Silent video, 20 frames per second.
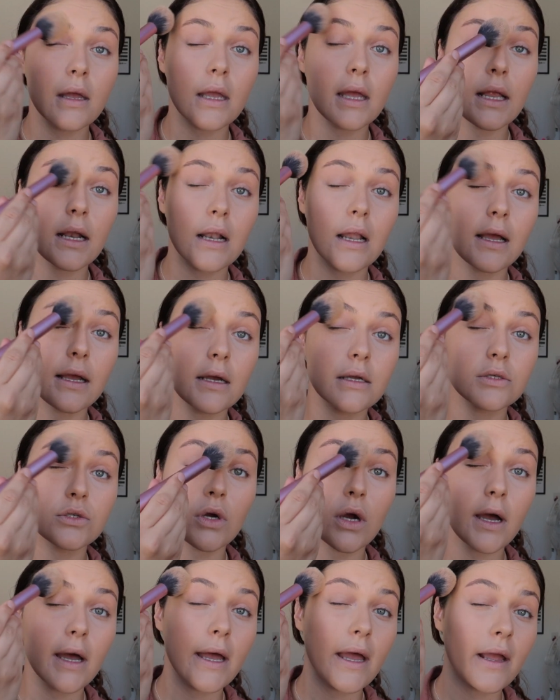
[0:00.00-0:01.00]
in like a
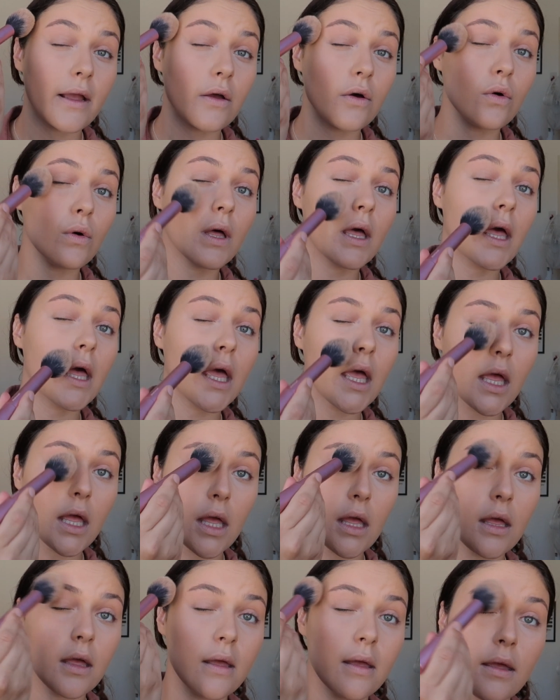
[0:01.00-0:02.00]
triangle here.
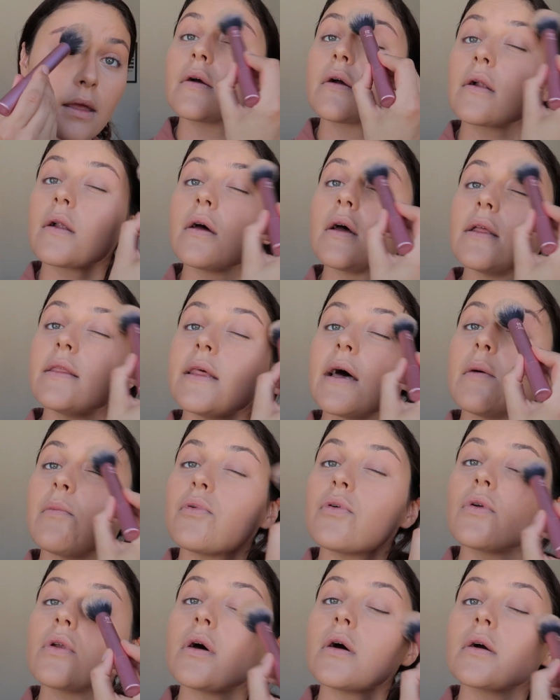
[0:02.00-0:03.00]
Glide that
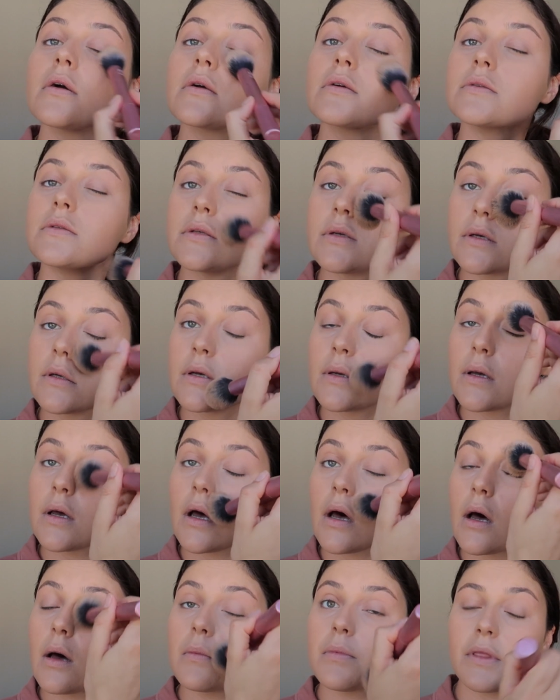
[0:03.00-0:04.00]
product
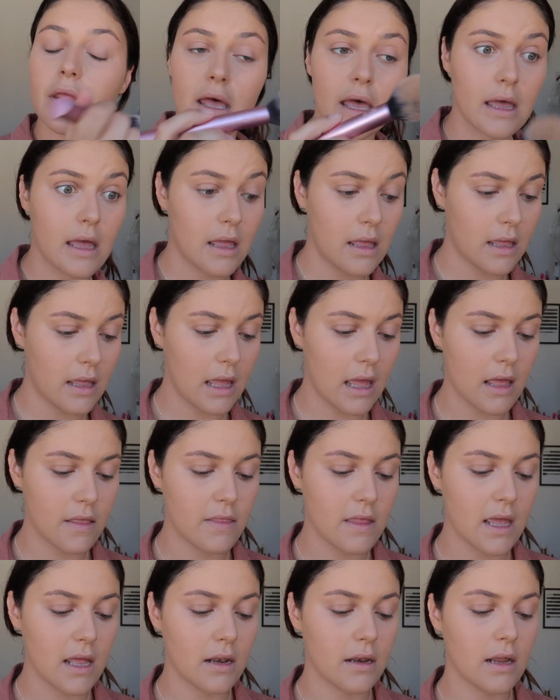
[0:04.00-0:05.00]
up there.
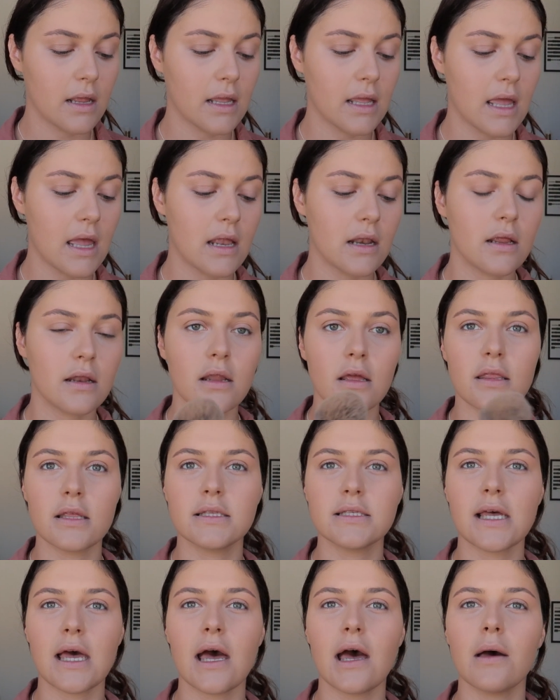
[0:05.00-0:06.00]
And then again, another
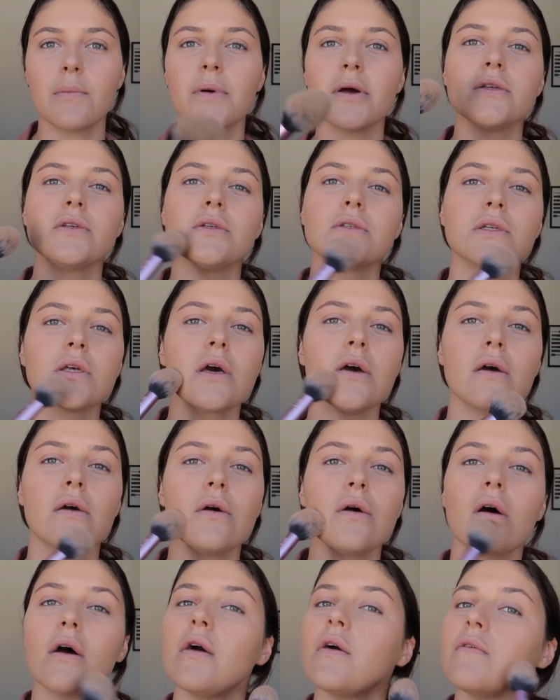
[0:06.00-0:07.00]
tap, I just
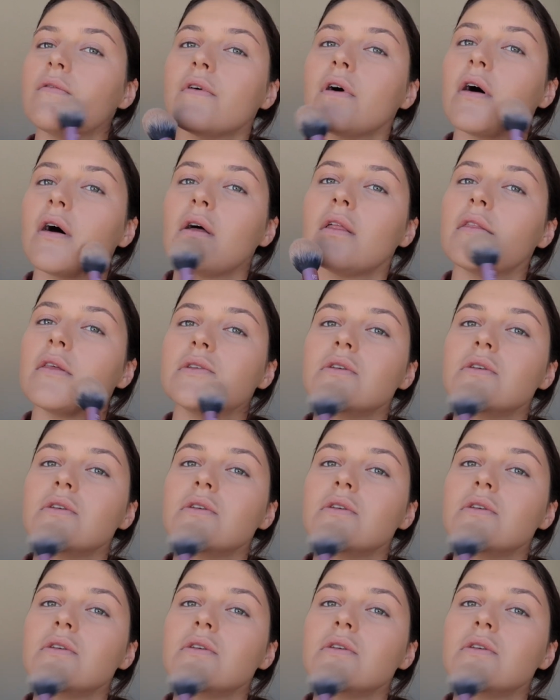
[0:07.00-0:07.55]
go over the